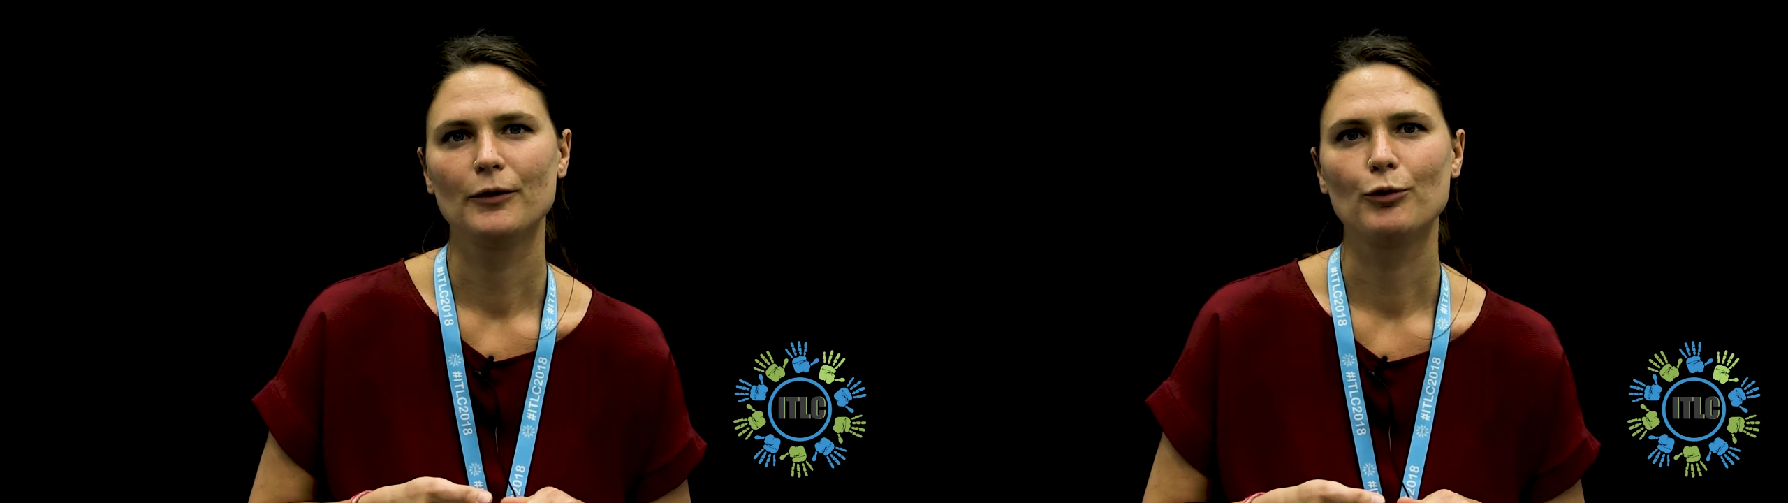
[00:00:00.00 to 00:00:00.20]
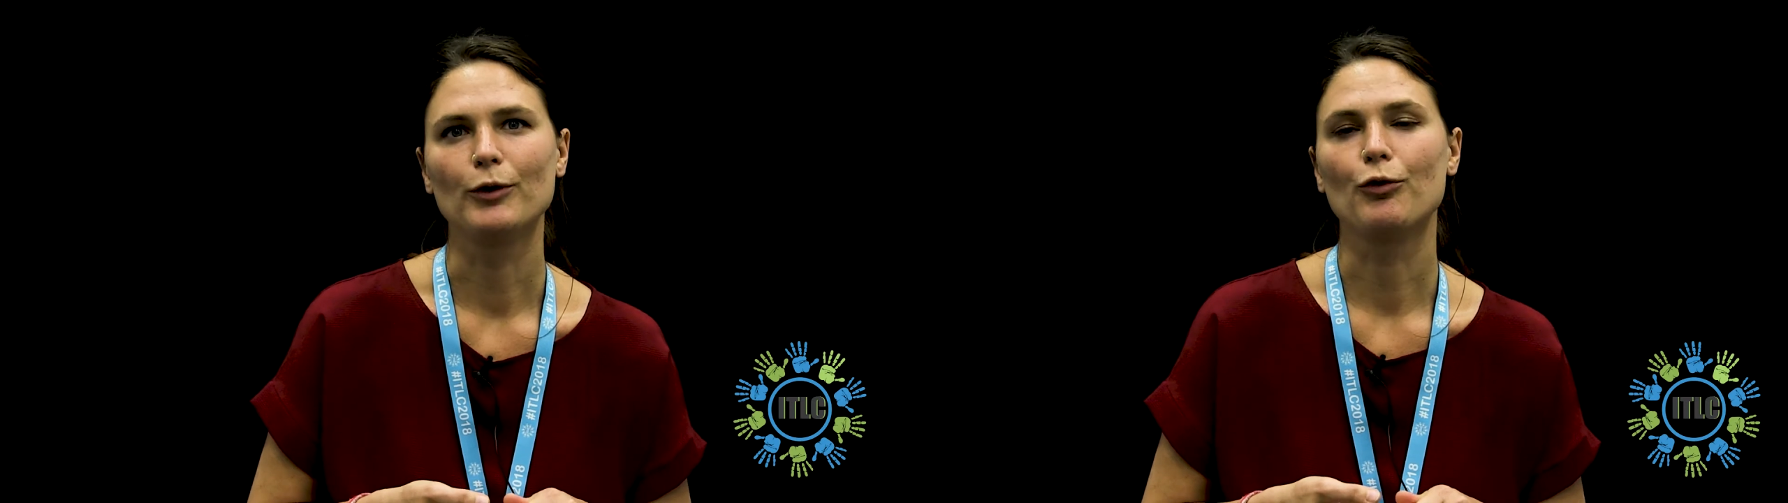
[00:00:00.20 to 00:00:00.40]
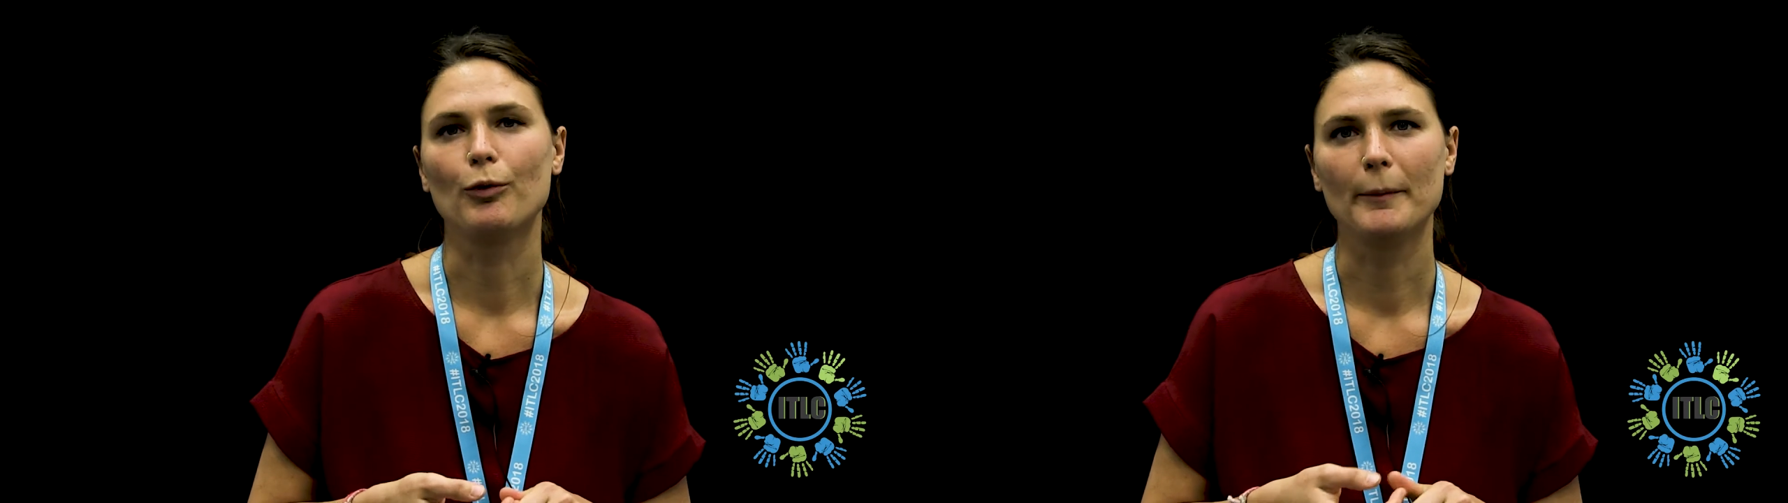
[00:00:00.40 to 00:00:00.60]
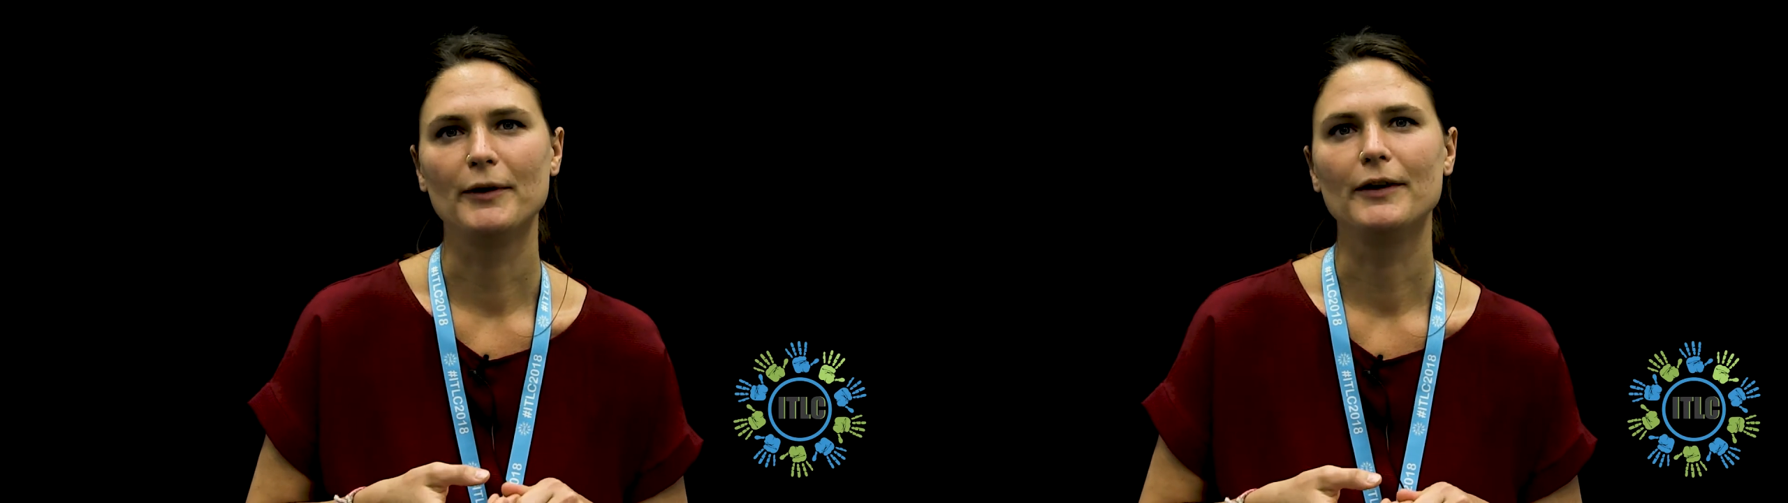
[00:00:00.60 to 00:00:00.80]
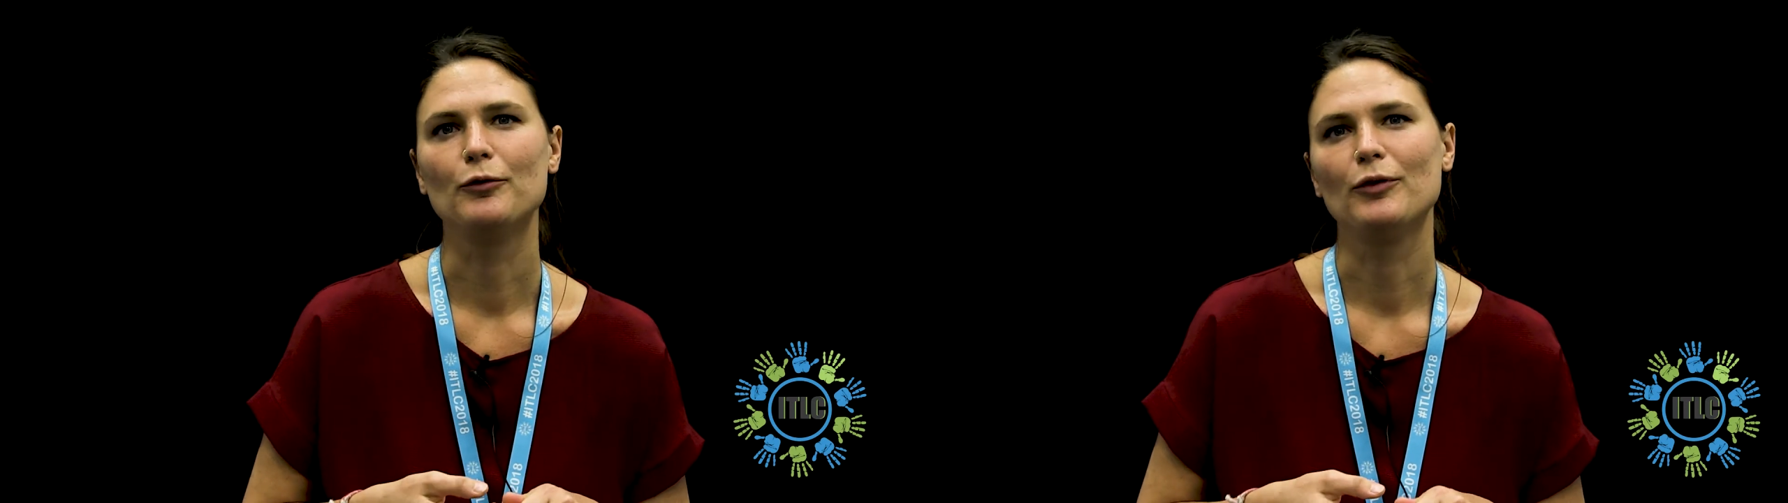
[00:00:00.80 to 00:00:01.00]

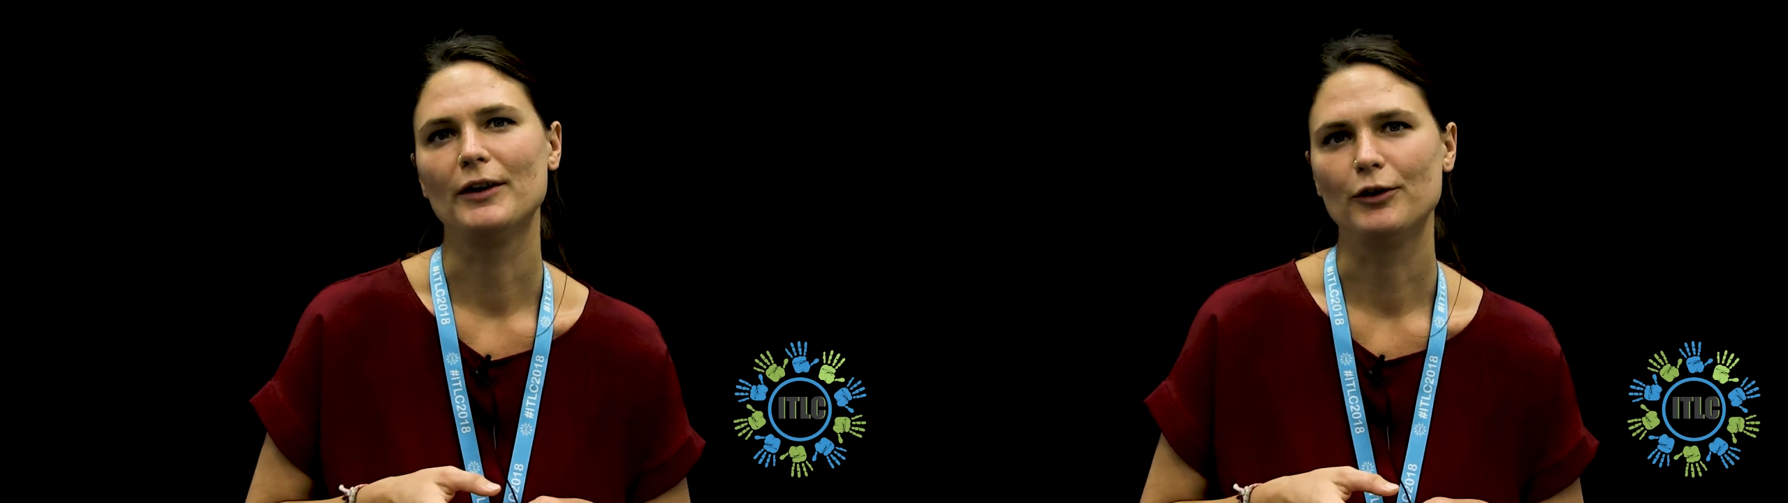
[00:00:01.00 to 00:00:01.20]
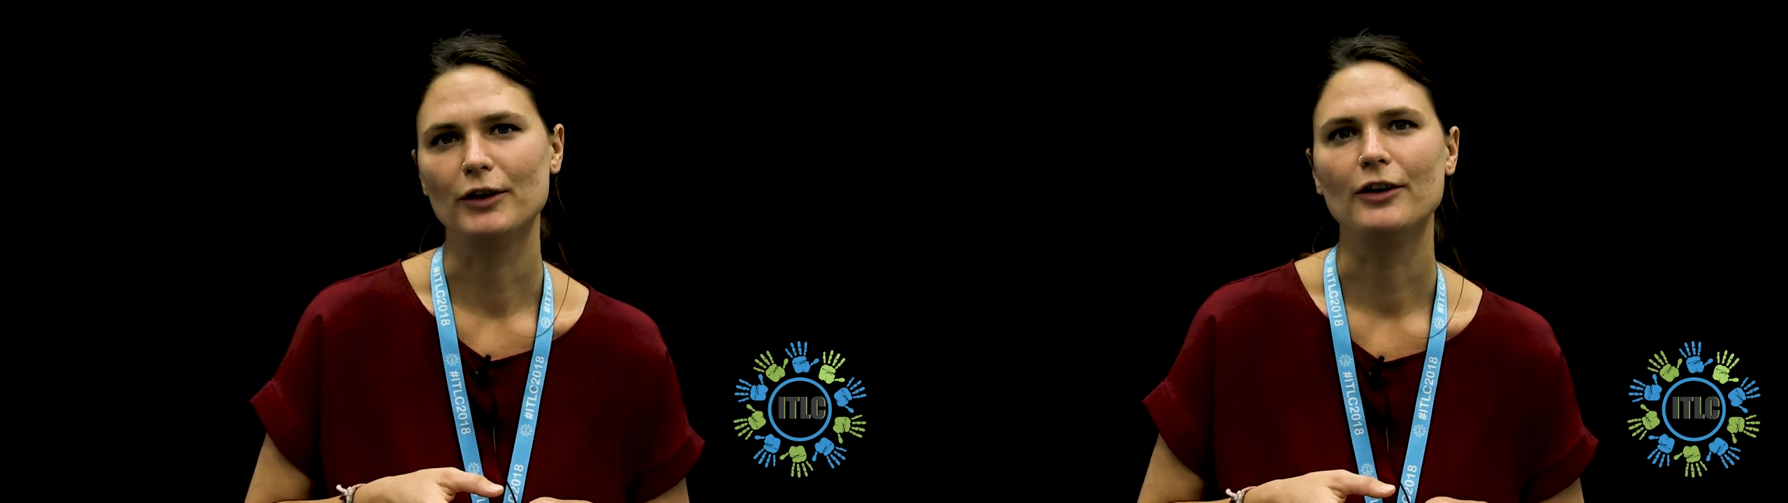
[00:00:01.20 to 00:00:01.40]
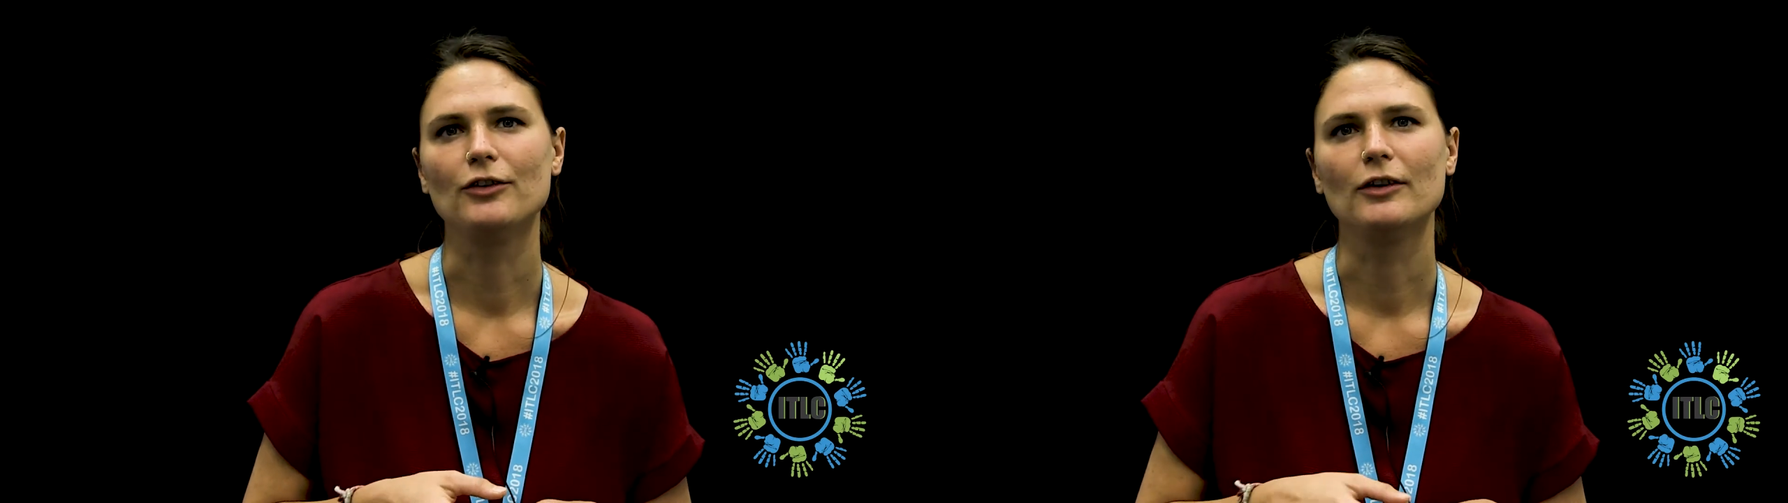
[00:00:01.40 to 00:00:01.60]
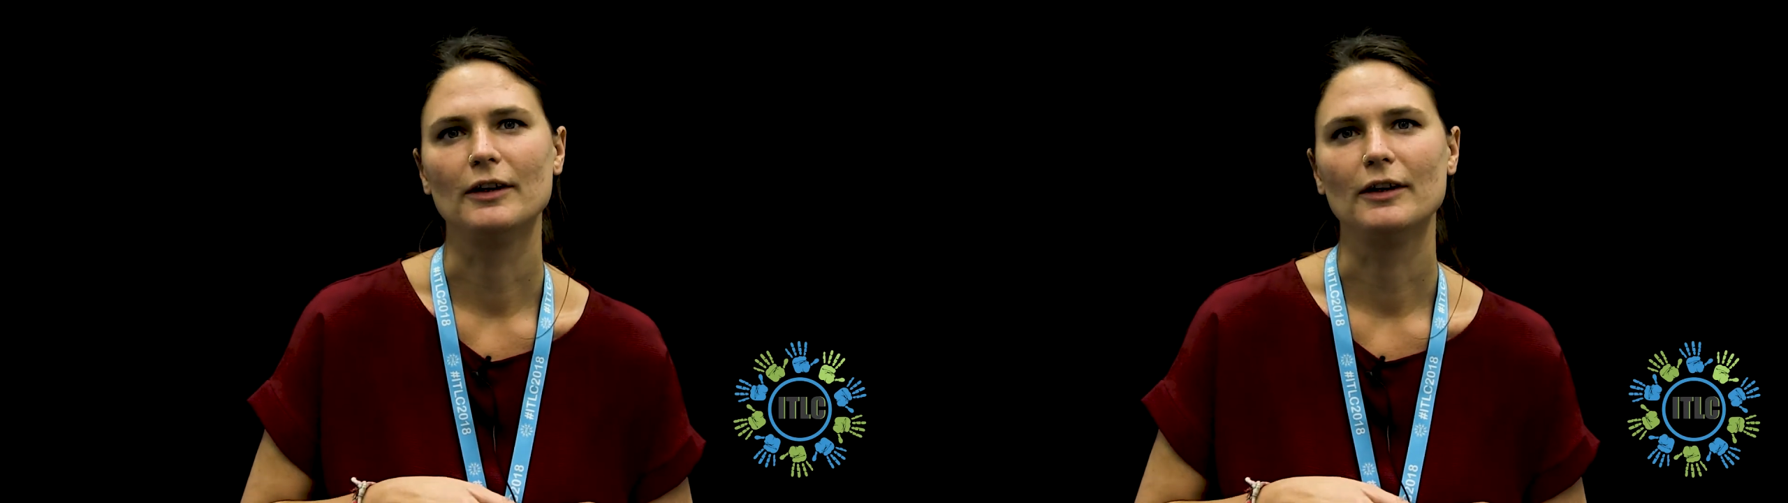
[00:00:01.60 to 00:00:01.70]
transformative education